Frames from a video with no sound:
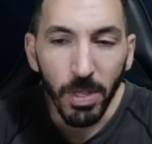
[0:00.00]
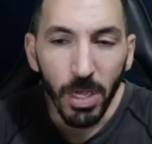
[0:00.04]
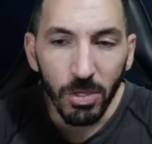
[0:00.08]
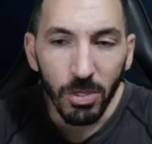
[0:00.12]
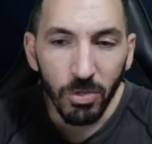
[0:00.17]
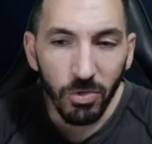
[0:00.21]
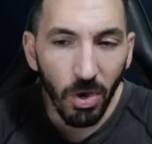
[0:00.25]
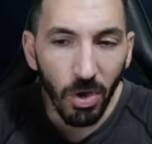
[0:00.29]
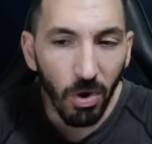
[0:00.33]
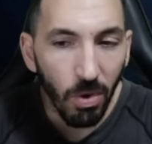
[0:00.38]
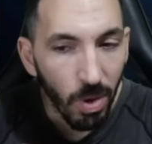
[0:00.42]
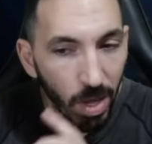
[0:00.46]

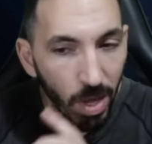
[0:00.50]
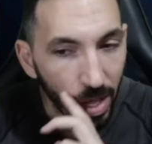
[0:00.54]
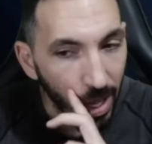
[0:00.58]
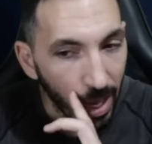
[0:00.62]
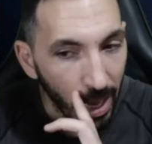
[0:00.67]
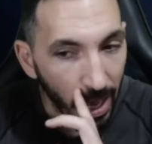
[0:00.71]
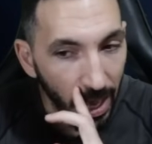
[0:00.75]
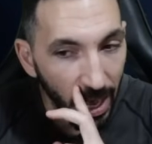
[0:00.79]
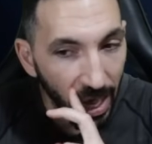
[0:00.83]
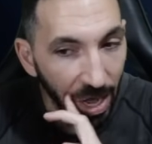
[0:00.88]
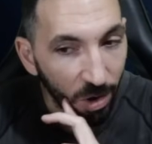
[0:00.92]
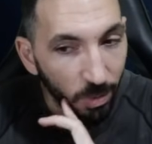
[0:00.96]
So
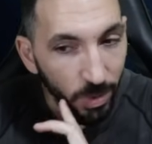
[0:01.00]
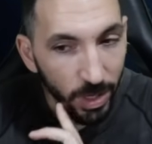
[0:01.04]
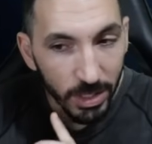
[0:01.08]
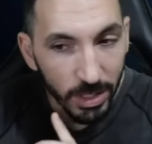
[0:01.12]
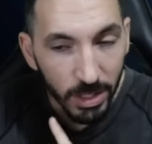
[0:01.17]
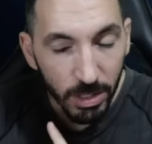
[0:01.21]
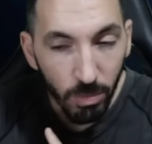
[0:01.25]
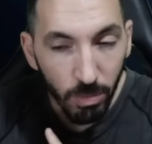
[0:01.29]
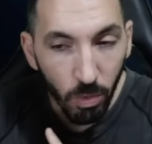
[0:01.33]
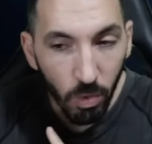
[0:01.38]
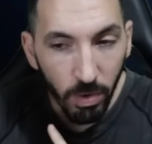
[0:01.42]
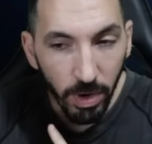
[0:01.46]
uh, I want to
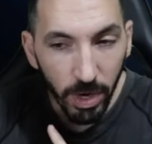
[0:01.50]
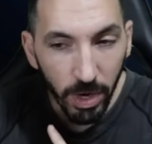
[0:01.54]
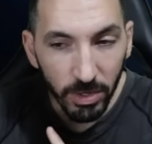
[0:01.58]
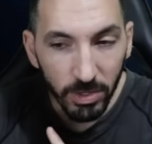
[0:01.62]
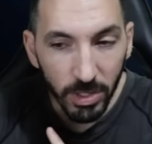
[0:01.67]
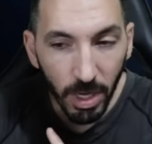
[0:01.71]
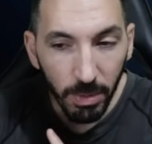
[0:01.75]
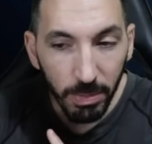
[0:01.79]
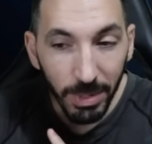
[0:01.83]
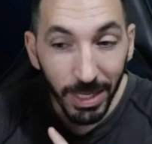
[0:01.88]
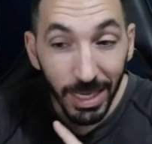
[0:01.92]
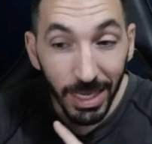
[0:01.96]
see more rares
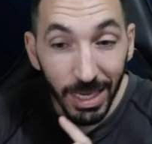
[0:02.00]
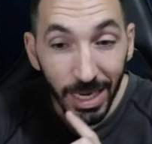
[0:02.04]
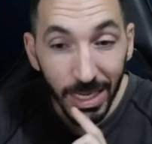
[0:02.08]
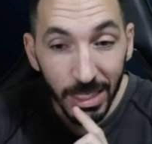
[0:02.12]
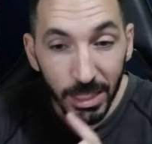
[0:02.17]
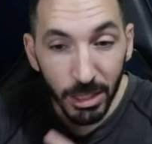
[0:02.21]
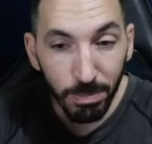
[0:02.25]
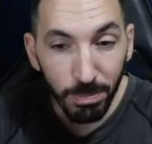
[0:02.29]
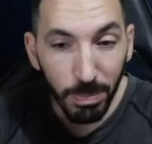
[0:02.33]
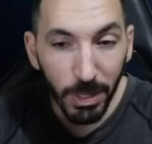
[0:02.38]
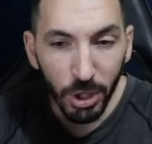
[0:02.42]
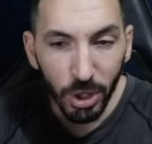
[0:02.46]
coming in,
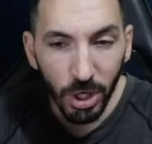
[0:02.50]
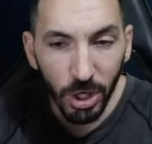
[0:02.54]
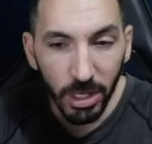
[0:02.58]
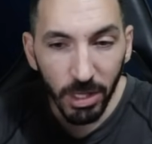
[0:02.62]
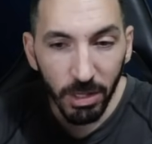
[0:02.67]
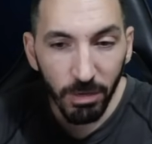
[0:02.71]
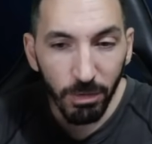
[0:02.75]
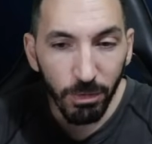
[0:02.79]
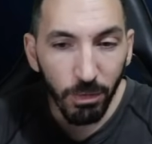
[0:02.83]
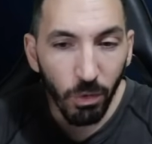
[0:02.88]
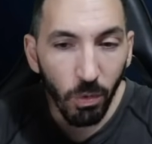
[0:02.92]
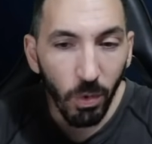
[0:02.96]
especially
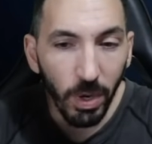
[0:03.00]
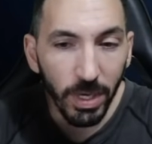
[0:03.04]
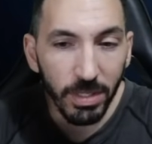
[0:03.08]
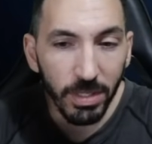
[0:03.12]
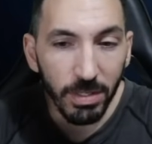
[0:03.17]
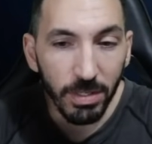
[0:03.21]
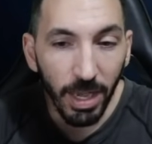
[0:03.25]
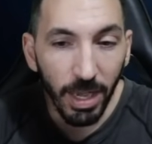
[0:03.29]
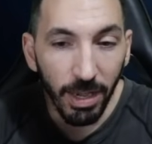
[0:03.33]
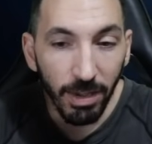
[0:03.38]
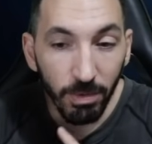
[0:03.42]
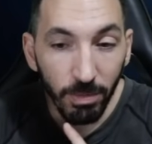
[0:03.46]
the
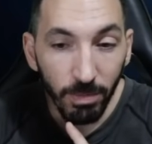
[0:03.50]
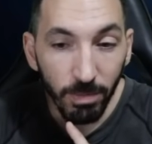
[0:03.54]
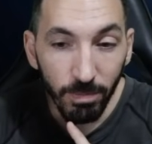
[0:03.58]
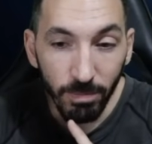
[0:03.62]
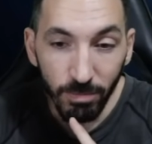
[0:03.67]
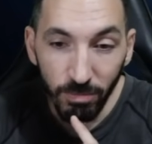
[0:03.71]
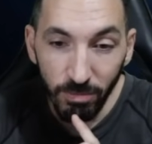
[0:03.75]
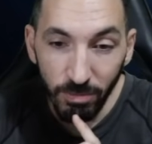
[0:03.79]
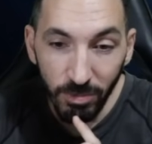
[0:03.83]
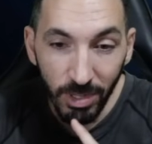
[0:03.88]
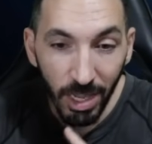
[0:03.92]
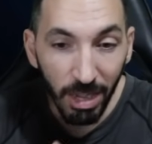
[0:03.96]
voids, I,
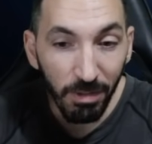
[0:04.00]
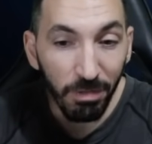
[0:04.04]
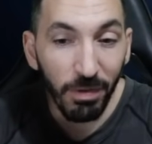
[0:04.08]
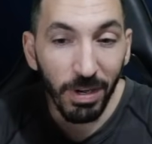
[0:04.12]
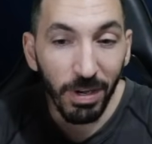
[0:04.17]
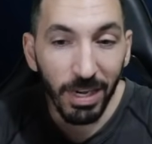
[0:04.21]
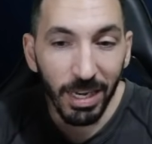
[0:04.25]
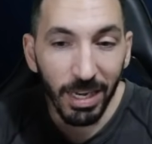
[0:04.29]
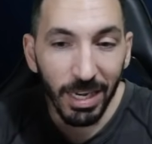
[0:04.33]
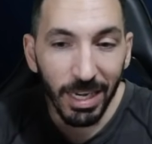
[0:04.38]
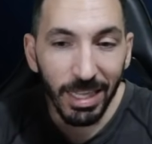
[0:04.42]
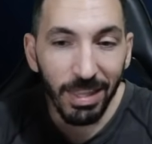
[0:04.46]

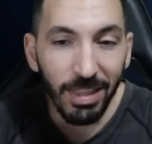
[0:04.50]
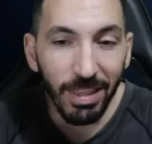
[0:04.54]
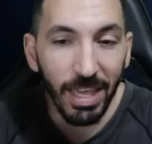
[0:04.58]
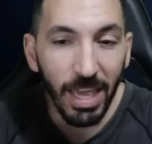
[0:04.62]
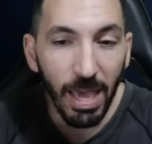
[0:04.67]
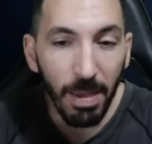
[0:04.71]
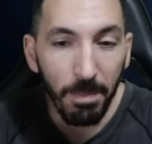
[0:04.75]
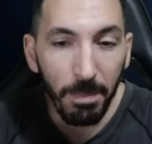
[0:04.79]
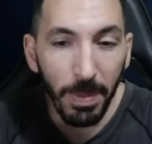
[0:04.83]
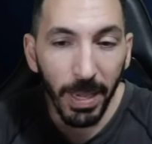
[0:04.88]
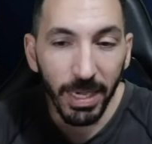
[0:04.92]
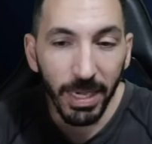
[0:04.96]
definitely the
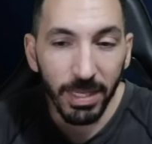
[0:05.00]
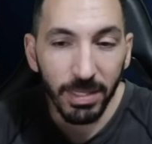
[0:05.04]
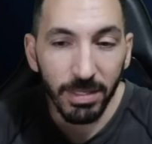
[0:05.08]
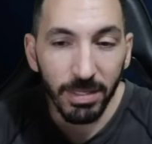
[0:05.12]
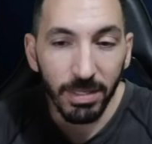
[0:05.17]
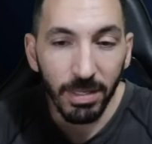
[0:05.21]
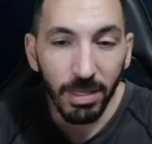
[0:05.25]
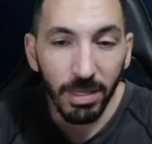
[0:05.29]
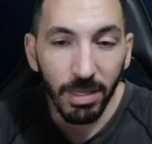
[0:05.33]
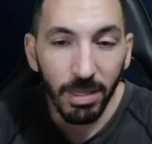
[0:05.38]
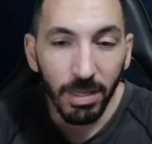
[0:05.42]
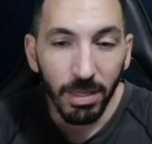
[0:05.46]
epics,
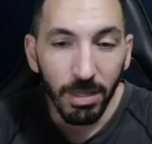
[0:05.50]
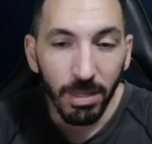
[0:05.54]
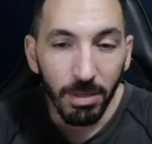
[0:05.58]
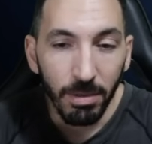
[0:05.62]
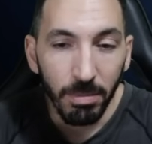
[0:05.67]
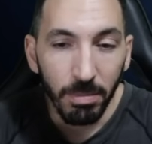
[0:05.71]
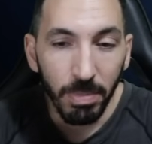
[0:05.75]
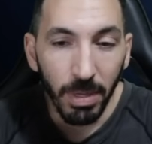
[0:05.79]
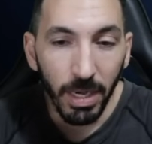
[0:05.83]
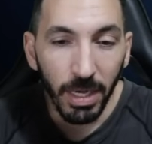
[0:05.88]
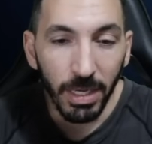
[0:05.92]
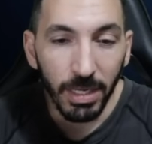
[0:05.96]

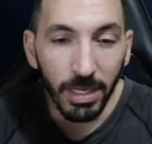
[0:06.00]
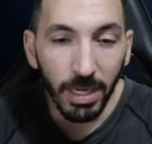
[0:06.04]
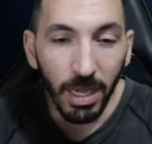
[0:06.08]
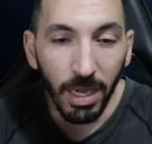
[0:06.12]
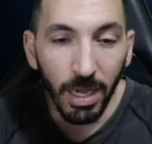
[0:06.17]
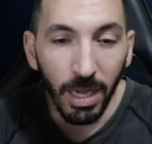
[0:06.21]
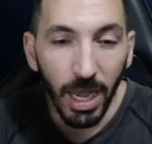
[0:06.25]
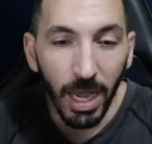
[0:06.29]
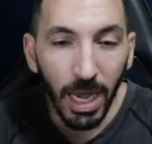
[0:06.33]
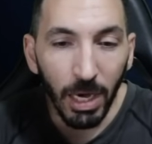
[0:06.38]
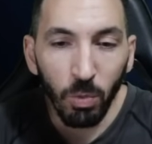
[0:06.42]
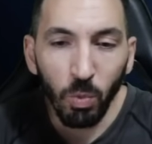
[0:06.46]
but
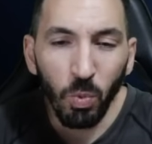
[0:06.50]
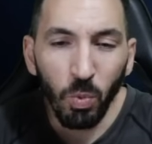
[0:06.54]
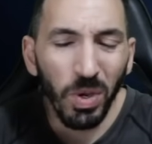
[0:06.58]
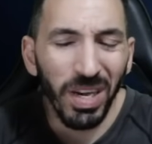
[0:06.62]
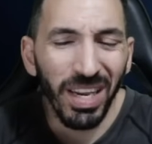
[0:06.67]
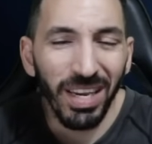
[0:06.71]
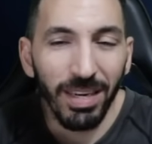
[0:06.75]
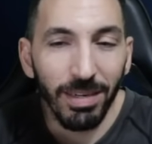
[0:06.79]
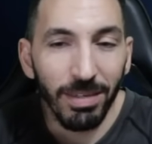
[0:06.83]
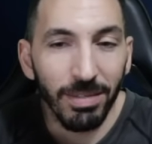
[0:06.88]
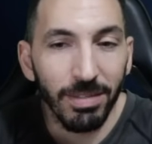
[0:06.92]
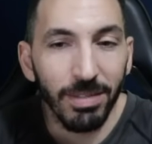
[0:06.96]
uh, I
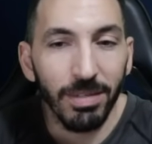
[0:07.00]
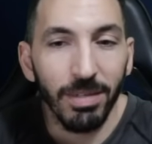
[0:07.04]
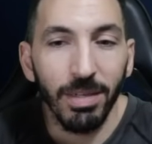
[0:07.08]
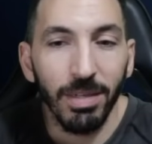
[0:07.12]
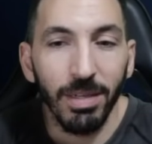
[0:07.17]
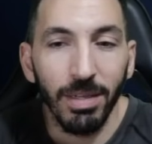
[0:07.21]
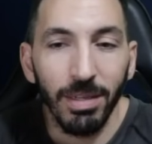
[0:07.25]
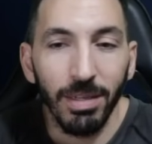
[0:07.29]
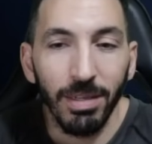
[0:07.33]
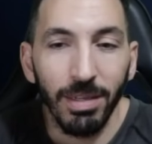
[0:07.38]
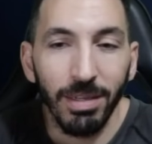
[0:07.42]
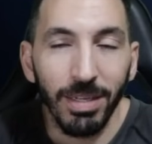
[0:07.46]
wouldn't
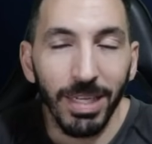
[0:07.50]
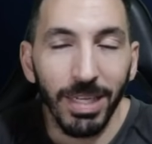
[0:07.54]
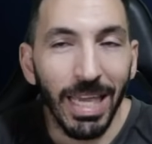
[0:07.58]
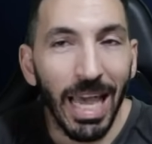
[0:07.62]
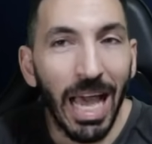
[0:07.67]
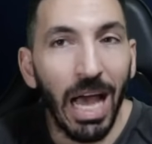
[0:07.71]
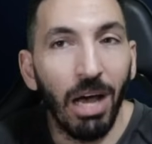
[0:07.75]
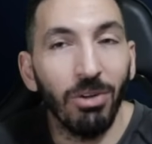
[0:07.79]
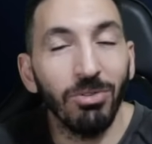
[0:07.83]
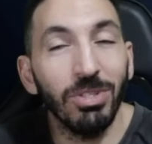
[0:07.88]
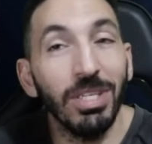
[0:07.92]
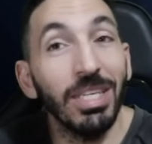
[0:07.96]

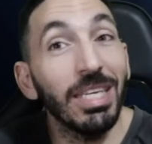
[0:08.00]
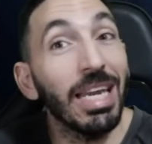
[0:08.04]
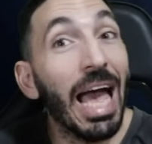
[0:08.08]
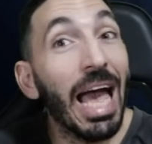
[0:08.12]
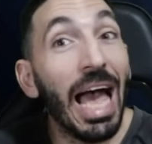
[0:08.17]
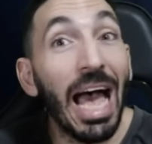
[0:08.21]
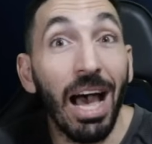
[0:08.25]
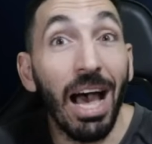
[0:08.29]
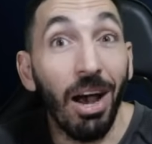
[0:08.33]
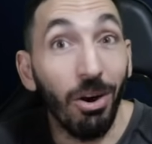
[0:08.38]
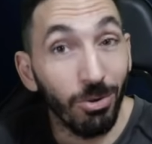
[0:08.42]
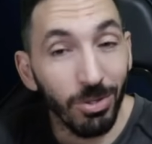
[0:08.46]
count it
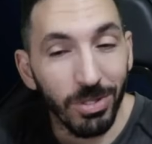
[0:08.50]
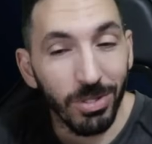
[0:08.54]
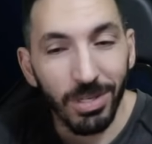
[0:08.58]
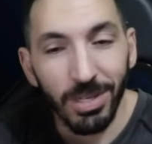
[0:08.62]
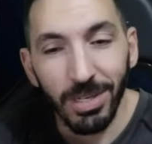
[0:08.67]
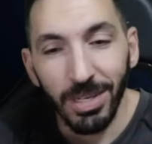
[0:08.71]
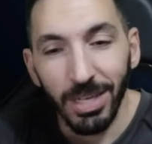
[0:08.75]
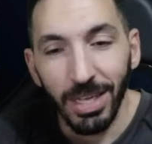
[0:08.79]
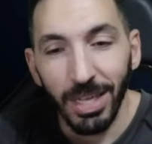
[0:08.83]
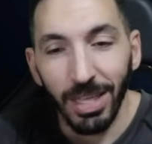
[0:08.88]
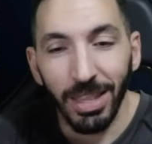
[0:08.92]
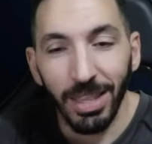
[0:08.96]
out
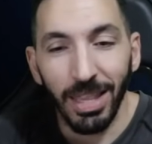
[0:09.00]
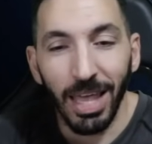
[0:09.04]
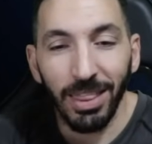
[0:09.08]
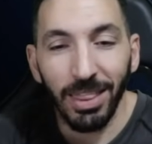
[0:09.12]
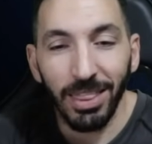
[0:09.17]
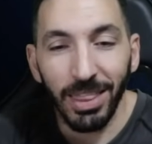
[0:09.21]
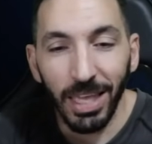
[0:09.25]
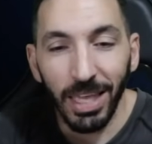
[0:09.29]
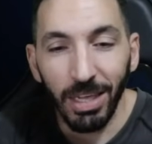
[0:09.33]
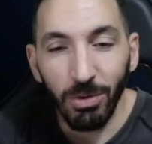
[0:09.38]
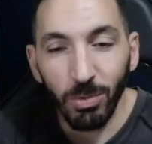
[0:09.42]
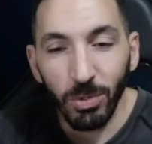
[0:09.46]
that
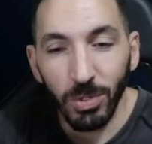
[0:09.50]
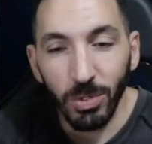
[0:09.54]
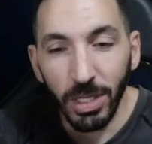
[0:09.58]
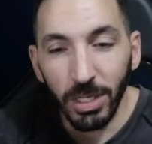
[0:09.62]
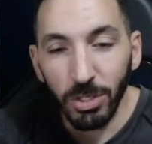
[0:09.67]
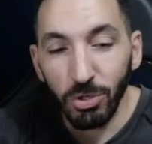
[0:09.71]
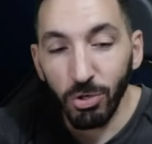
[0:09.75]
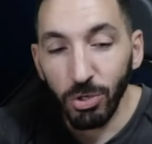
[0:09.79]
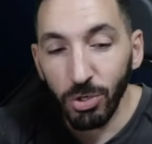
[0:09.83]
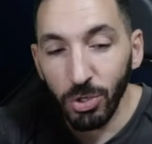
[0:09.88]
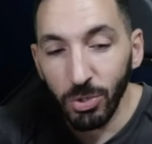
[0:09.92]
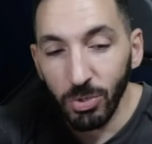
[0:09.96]
they will
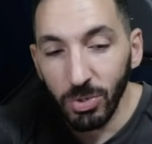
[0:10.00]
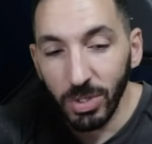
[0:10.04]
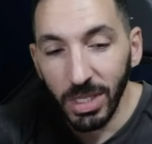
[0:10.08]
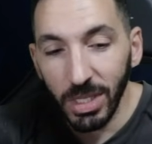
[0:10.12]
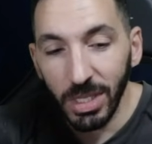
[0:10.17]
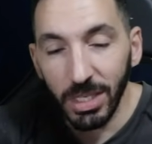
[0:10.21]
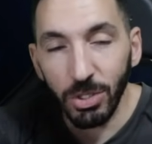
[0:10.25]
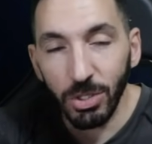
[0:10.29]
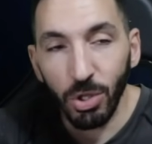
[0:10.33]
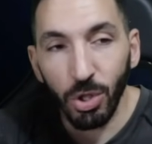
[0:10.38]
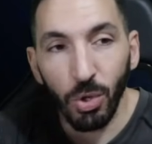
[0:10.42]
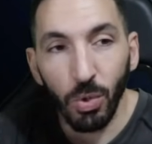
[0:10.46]
introduce
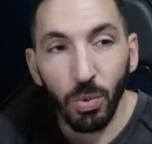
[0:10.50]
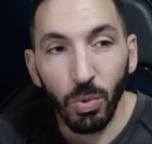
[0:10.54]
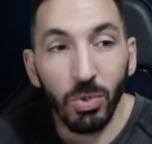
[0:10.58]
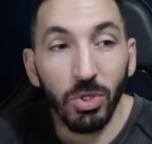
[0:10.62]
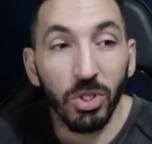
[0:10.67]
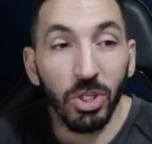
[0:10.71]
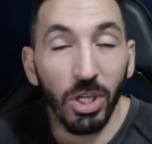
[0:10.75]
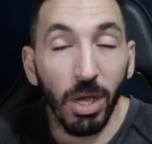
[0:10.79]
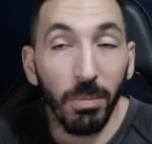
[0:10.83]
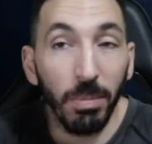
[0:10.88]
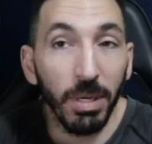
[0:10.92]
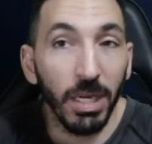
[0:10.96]
these through
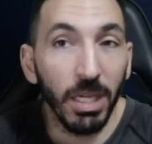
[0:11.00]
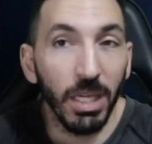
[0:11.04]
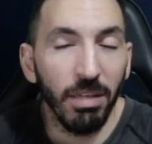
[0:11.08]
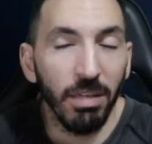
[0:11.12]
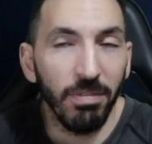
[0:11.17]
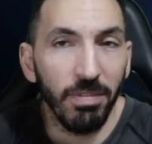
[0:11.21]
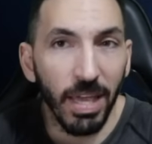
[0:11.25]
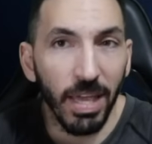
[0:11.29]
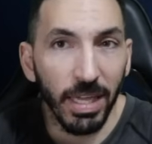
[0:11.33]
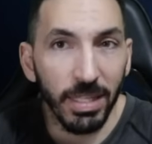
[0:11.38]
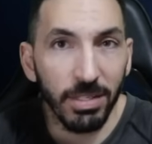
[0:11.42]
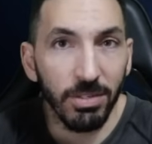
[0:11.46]
summoning
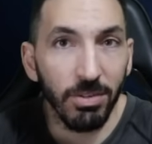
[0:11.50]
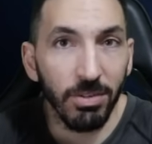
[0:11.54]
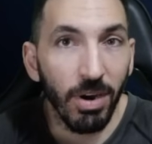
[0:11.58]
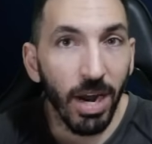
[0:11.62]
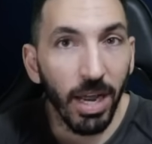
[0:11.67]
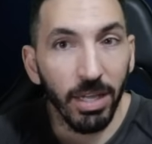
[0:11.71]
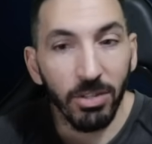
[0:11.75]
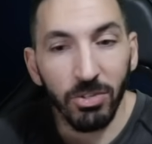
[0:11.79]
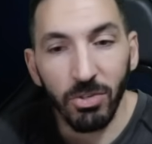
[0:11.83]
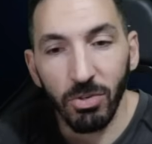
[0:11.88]
events, right?